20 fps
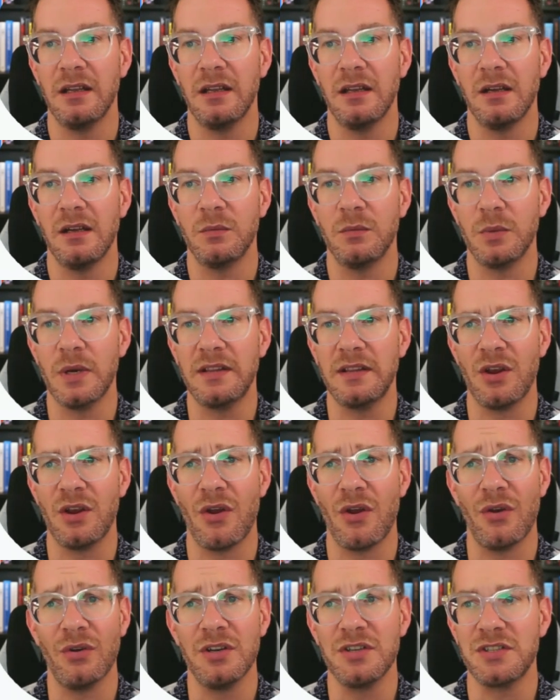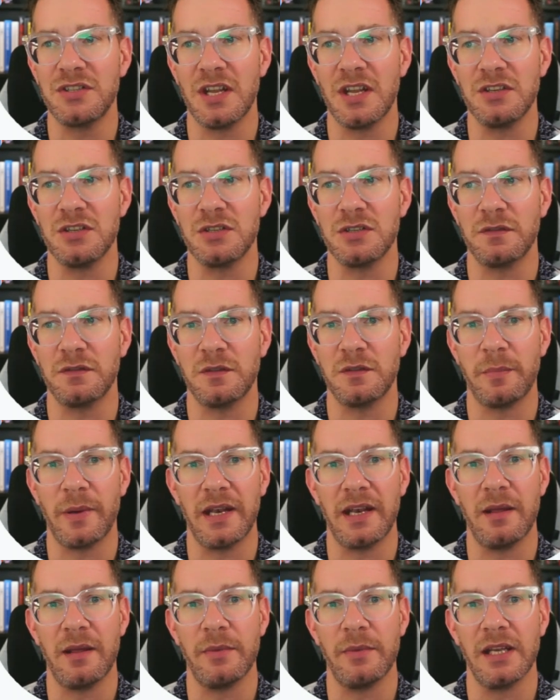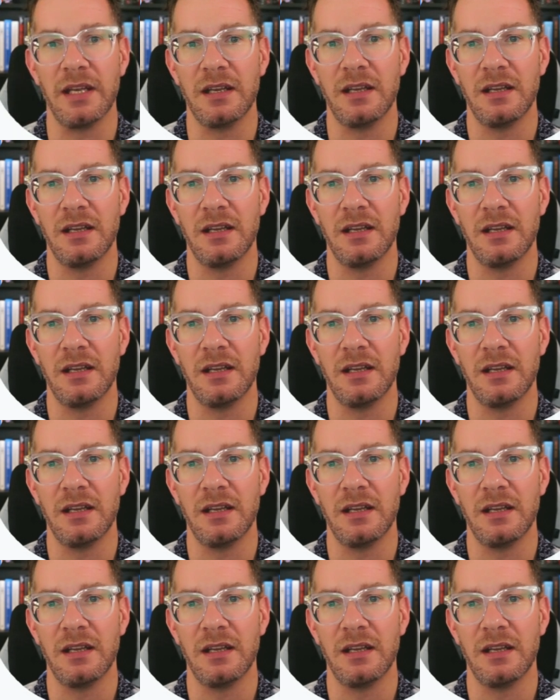we're at the early stages of the pandemic